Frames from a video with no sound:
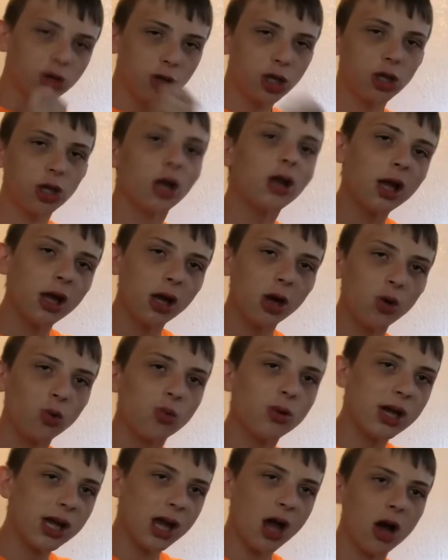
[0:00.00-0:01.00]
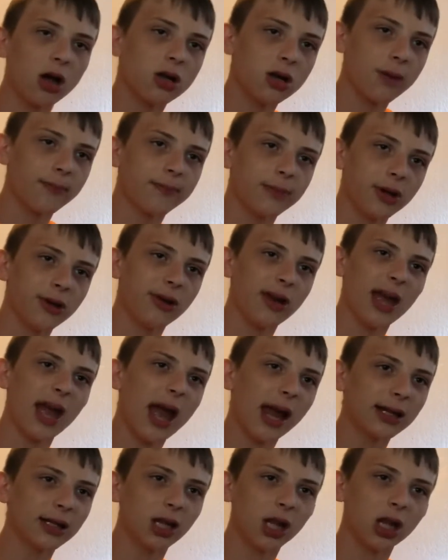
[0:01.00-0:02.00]
Today we are going to be
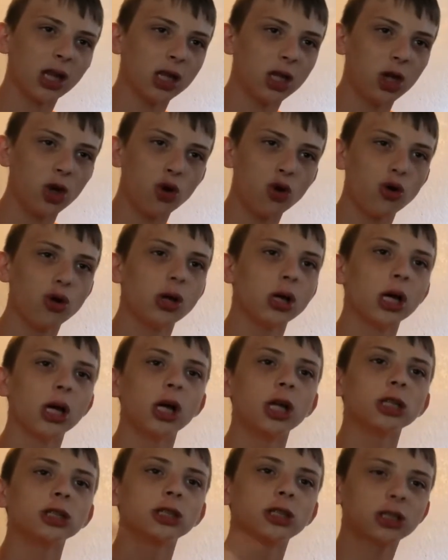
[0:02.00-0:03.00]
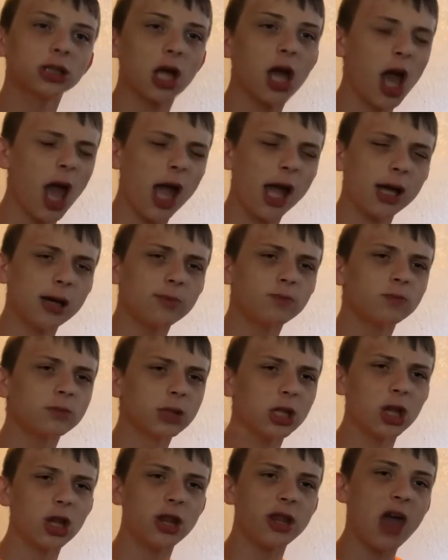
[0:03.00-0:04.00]
reacting to
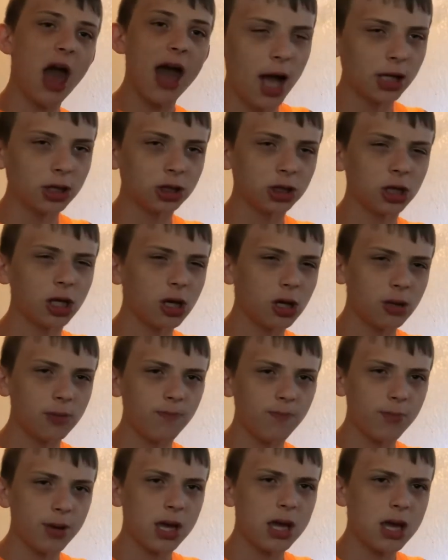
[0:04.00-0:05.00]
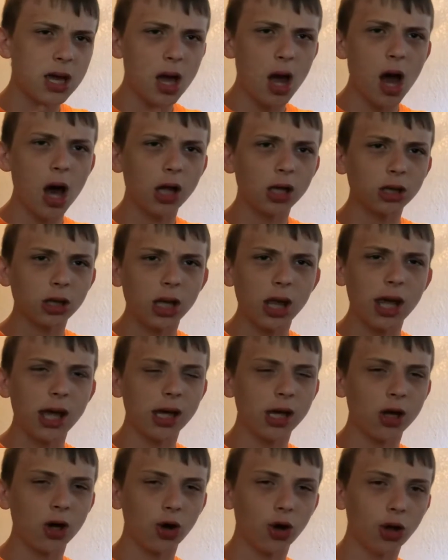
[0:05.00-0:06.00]
scams that should be
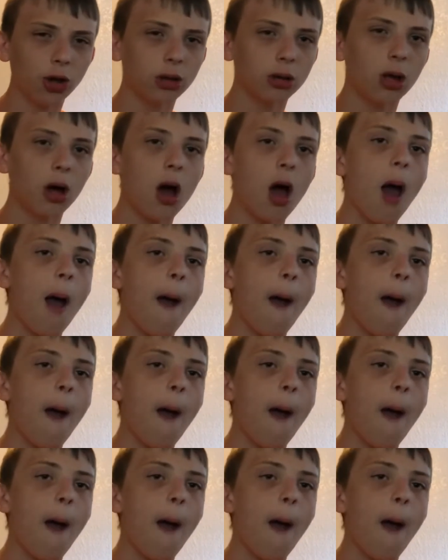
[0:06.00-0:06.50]
illegal